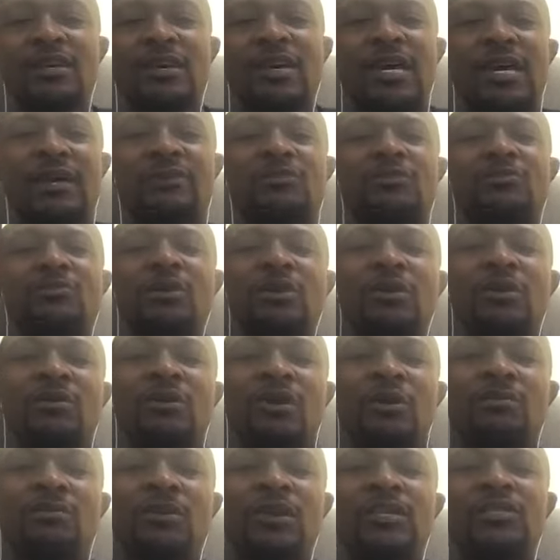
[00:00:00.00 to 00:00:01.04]
I have to be in a
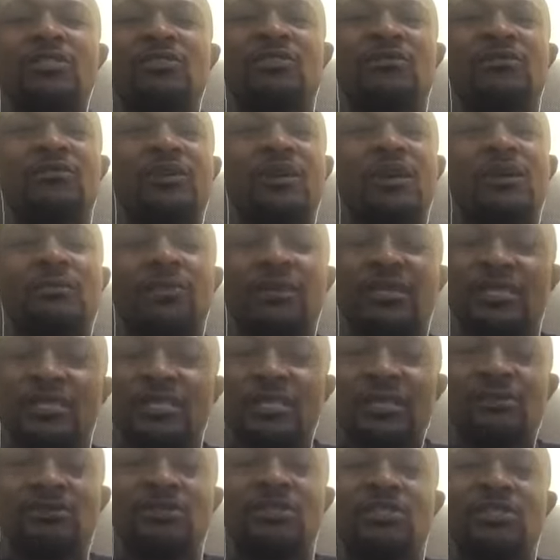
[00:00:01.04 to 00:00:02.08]
place of
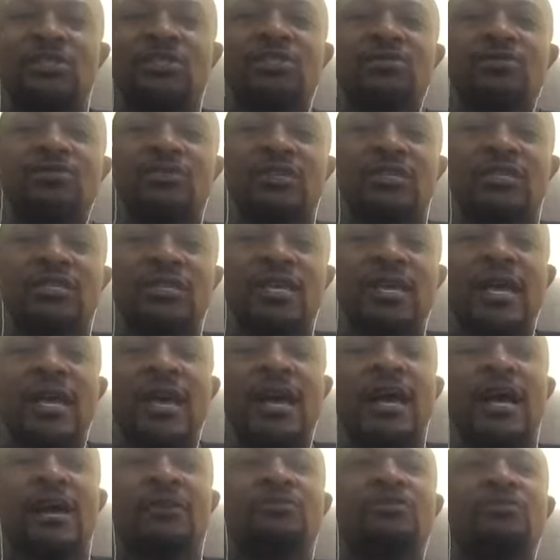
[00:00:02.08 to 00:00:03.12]
personal resourcefulness.
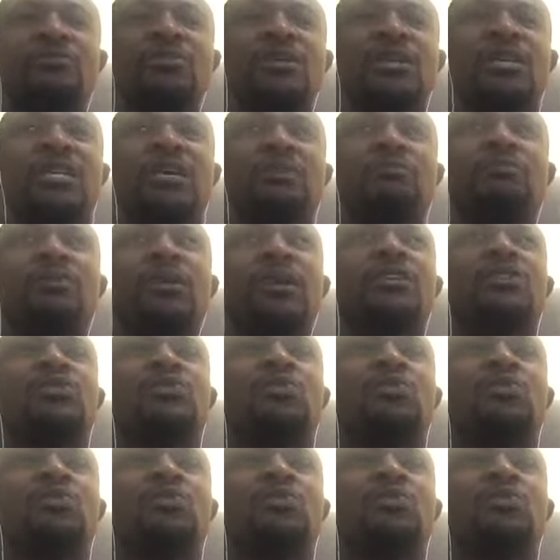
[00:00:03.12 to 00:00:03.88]
I have to be in a place